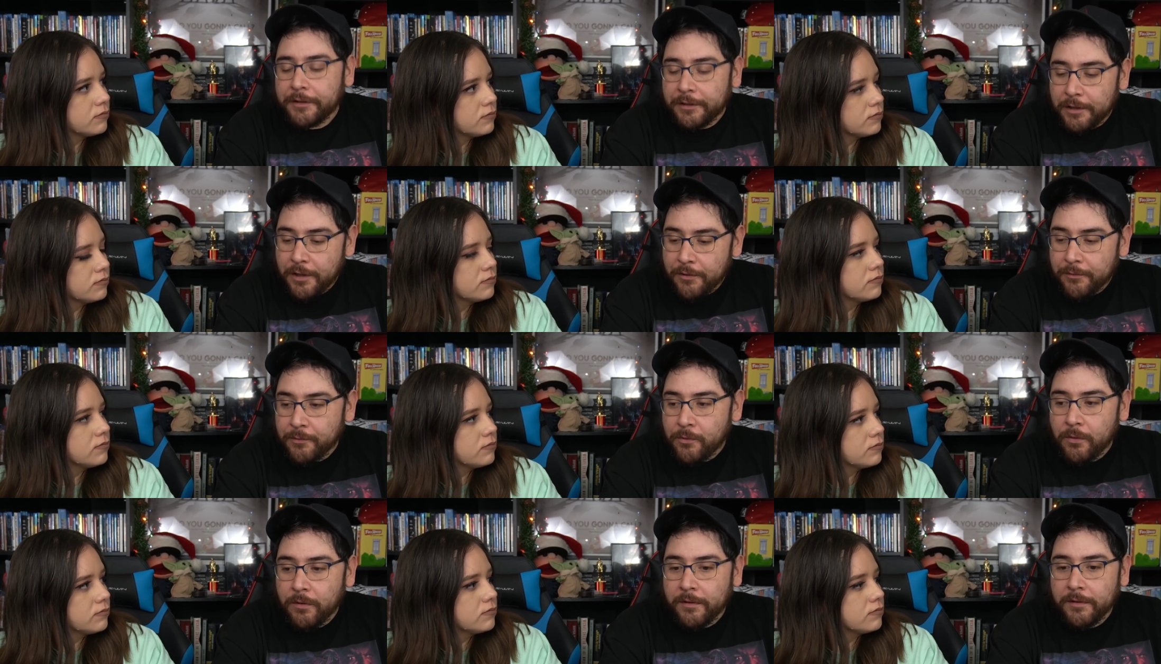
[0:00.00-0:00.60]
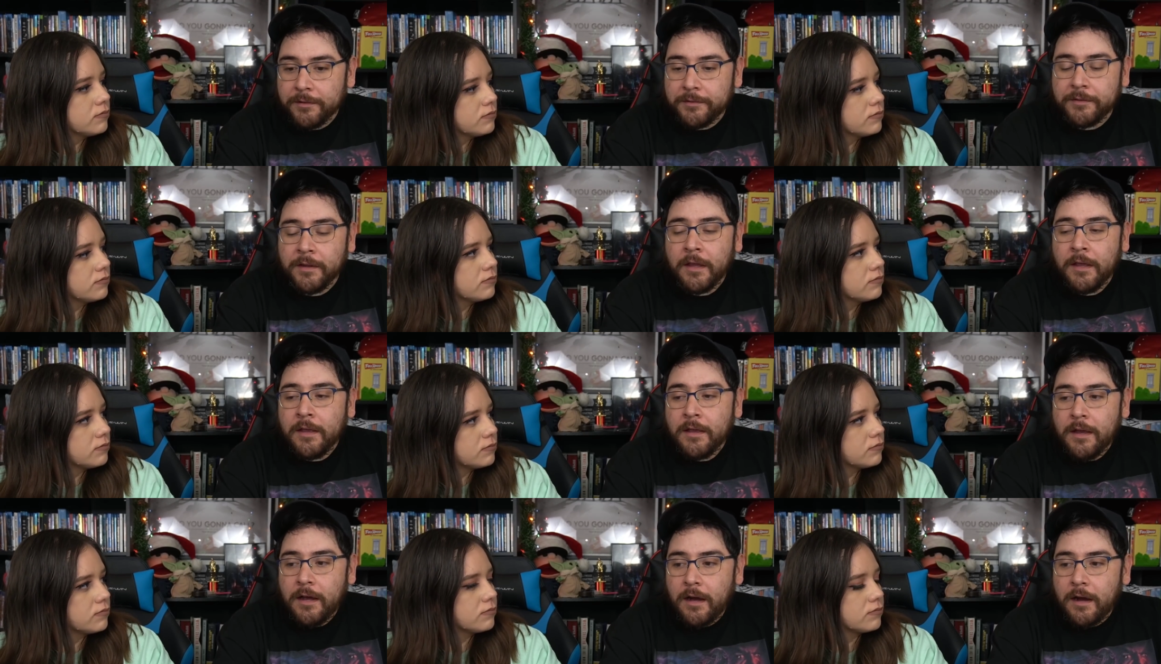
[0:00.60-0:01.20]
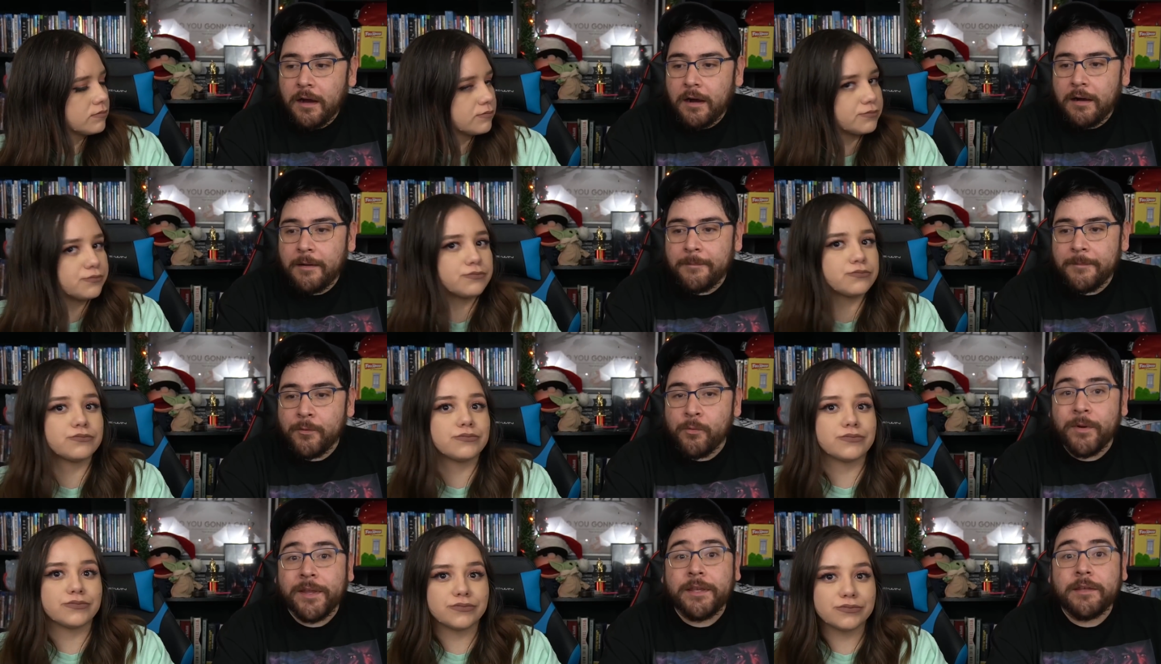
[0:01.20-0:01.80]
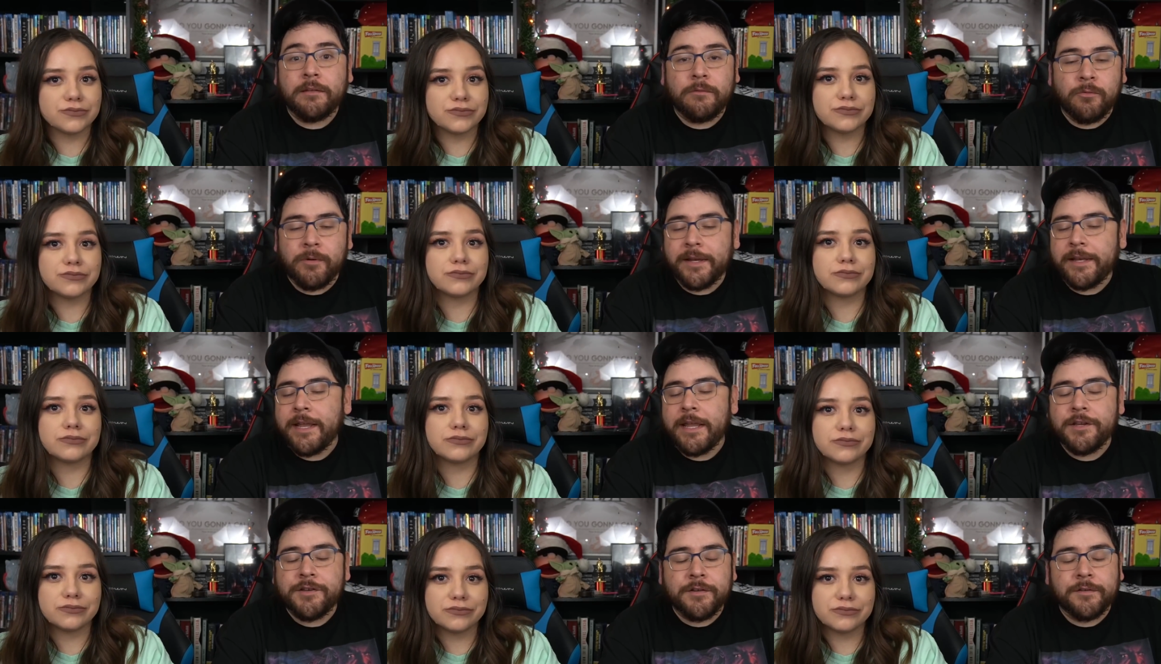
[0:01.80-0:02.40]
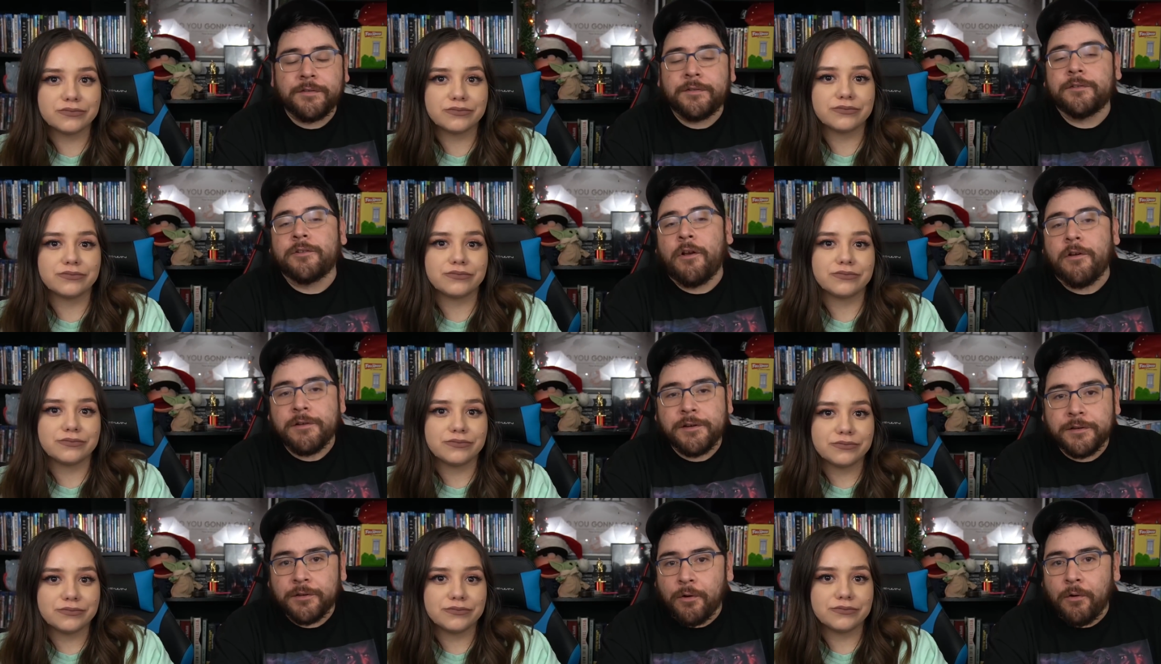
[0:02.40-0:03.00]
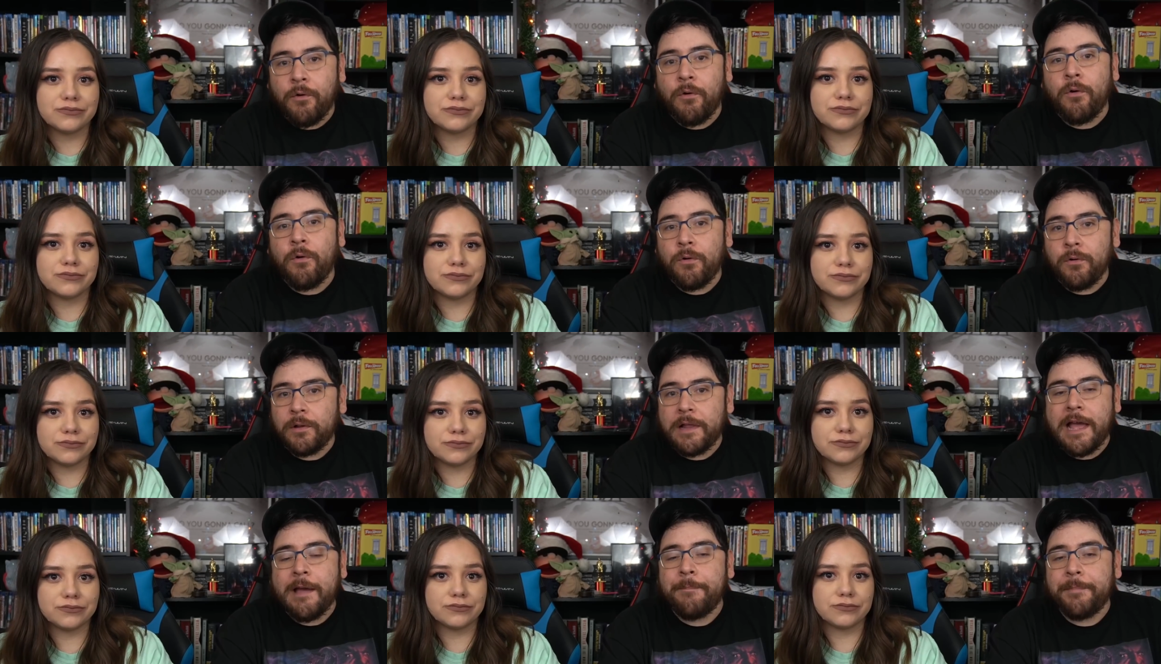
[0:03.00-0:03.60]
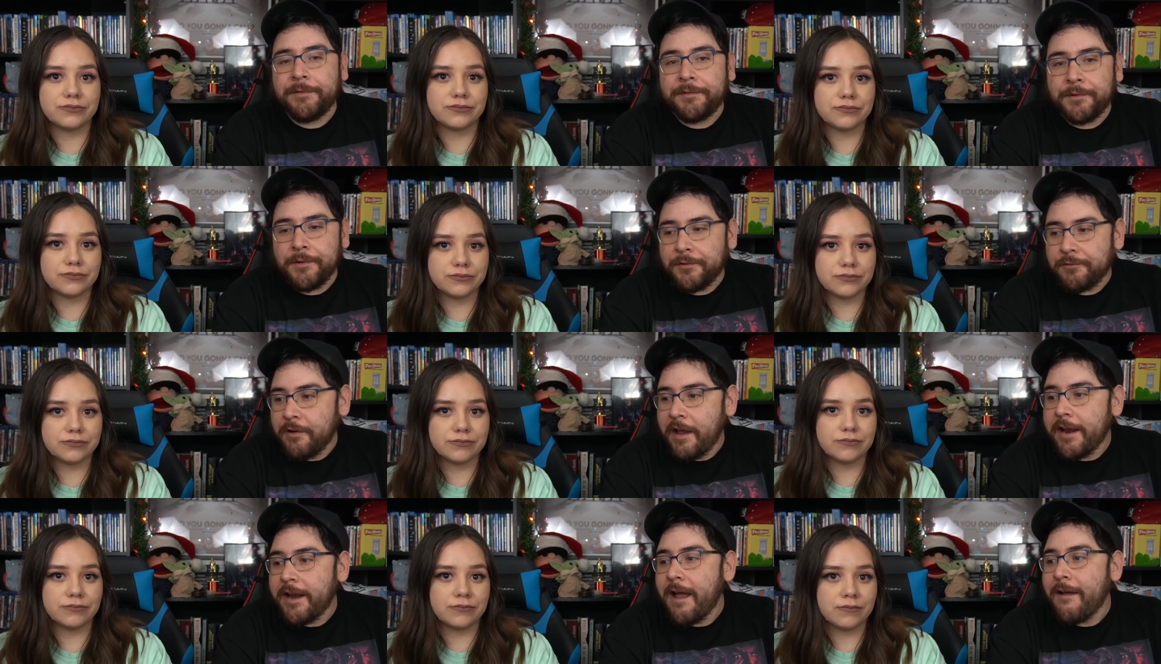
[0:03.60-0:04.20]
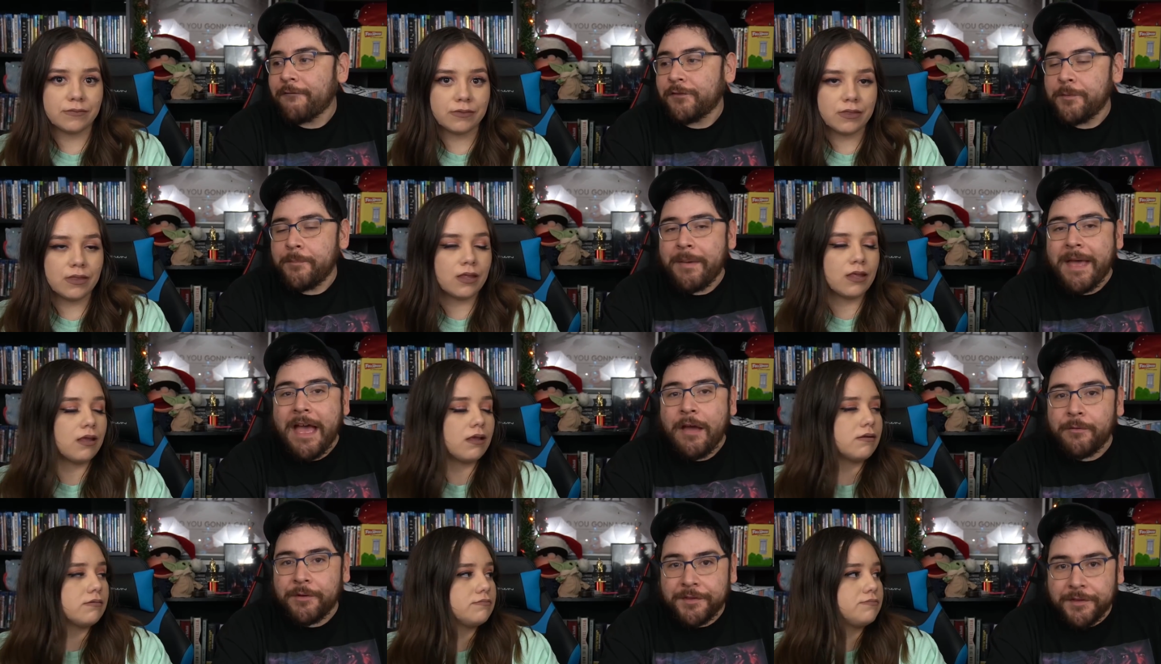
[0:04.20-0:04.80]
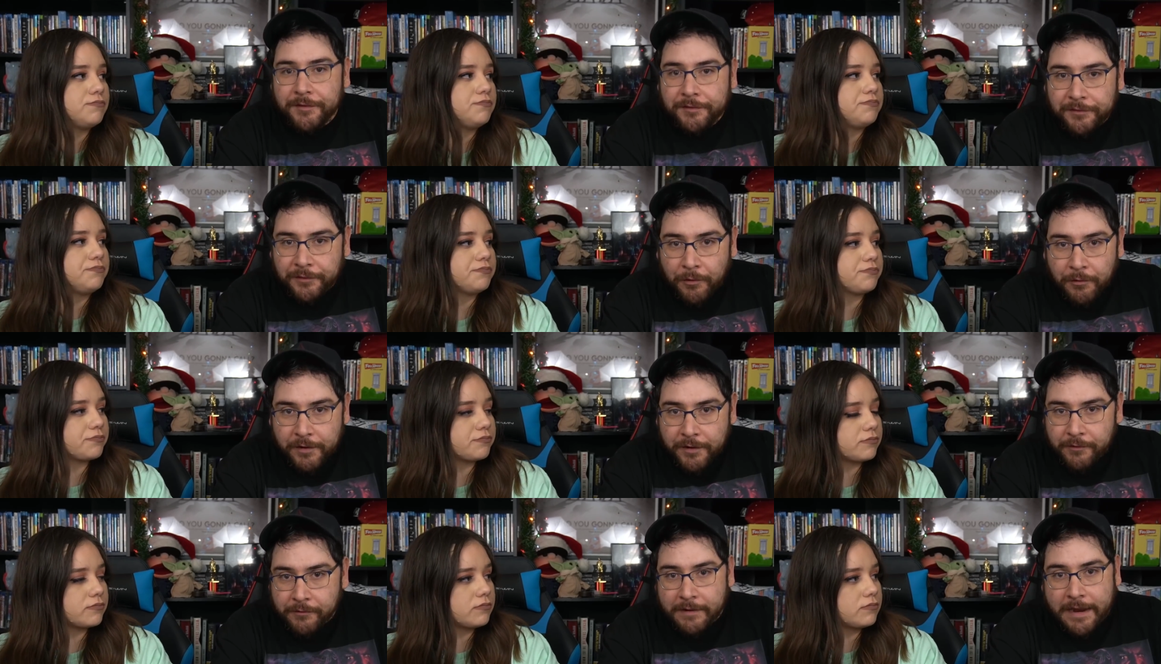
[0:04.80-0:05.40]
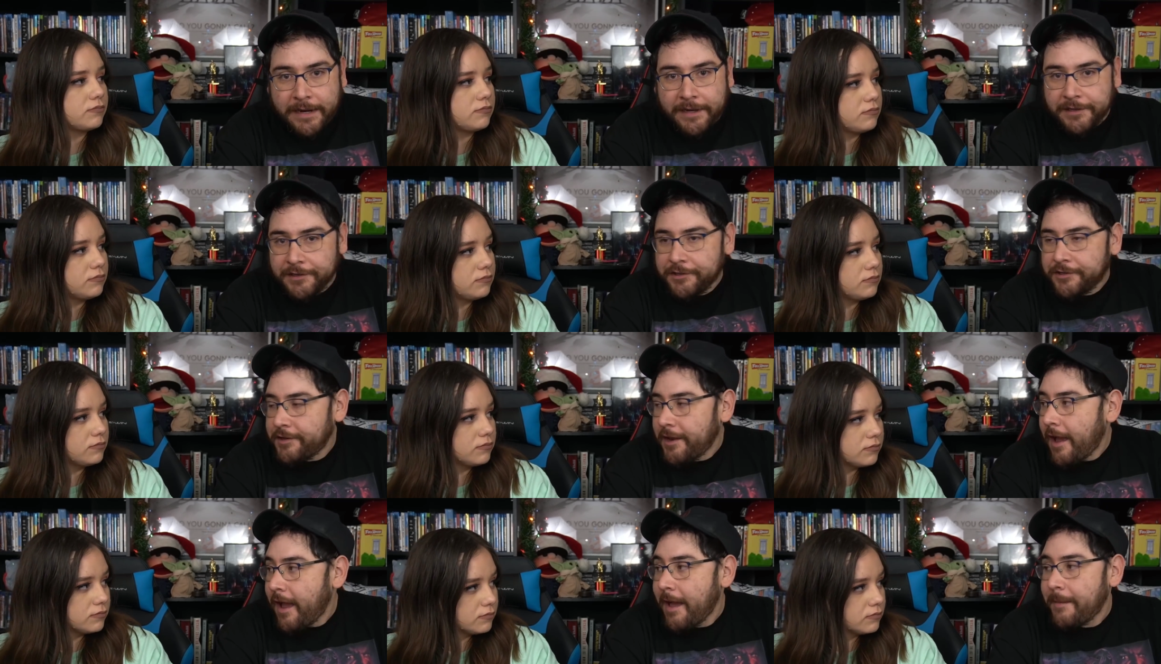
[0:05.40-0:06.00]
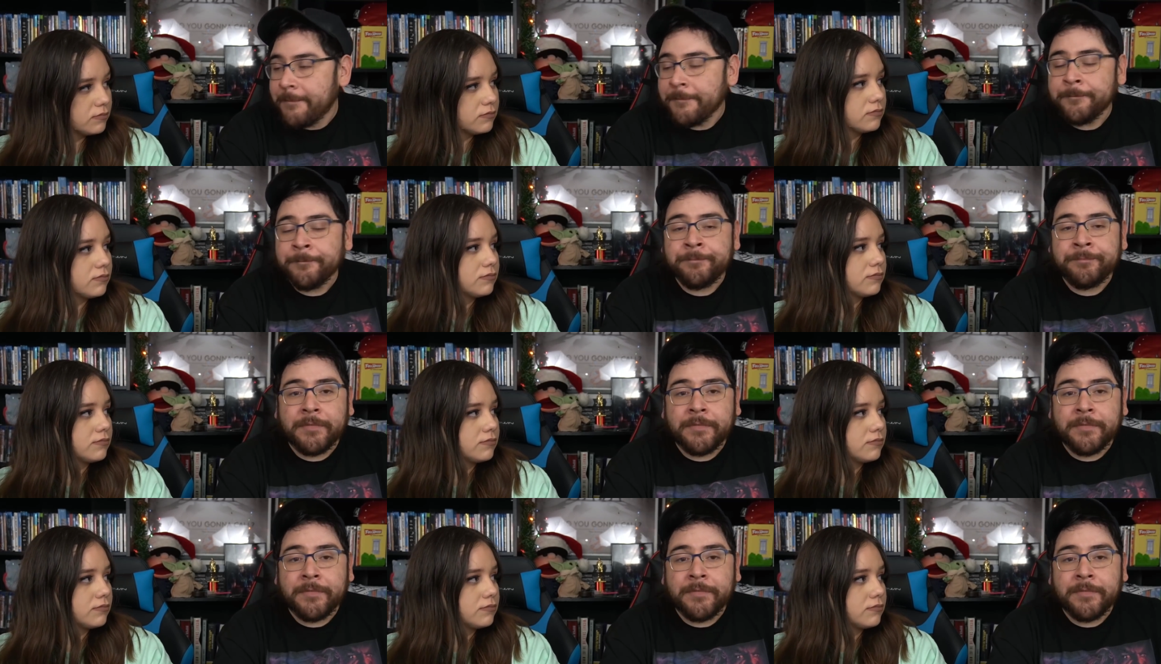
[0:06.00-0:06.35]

Speaker 1: the Clone Wars. Um, when when they just started the whole episode right off the bat with Ahsoka wrecking shop